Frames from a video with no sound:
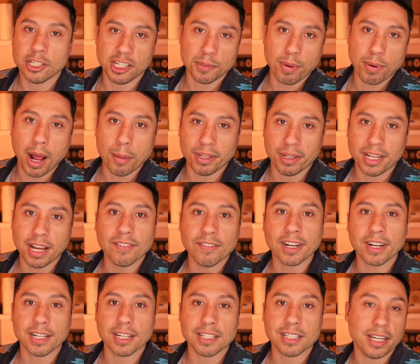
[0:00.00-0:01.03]
probably never
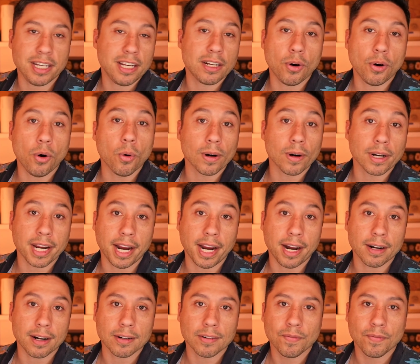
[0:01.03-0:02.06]
going to see it or
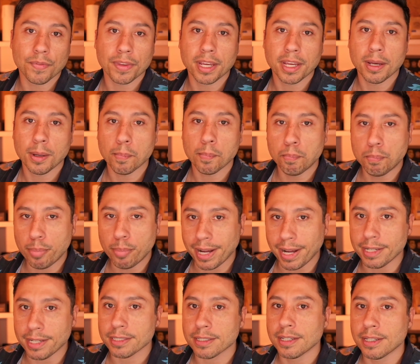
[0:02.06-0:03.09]
care.
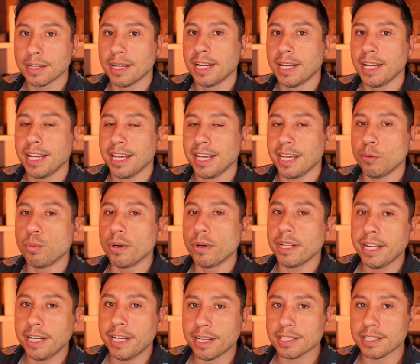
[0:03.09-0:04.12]
But he
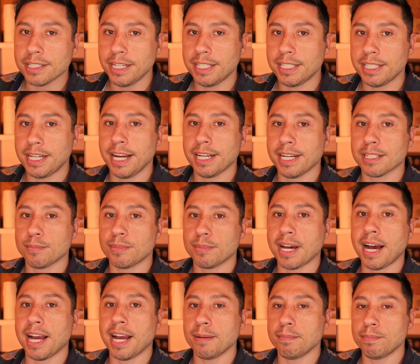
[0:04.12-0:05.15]
really does need to take some
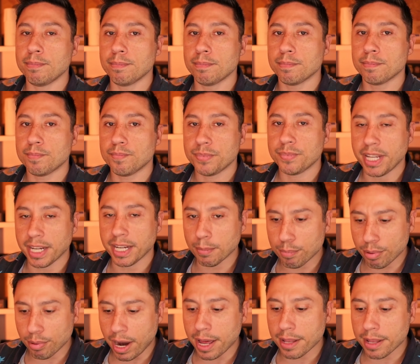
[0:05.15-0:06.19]
time. Take a
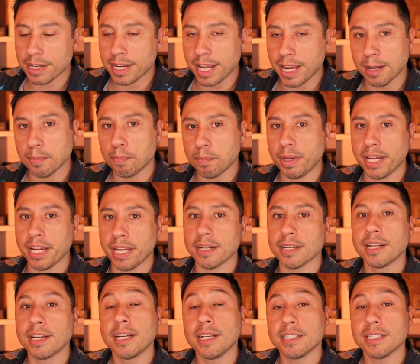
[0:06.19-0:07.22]
breath, take a beat,
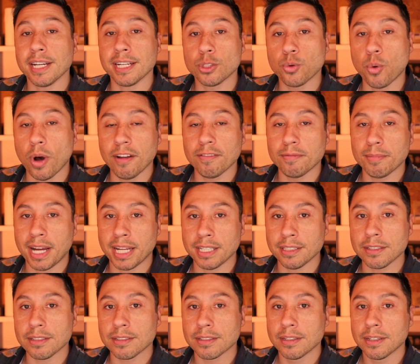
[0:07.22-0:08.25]
take 12
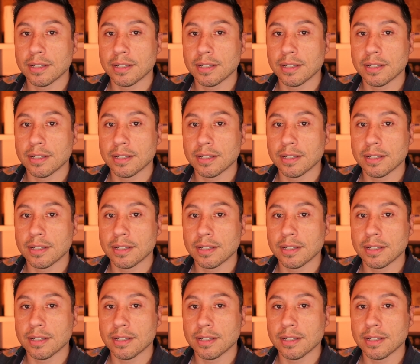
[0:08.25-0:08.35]
months,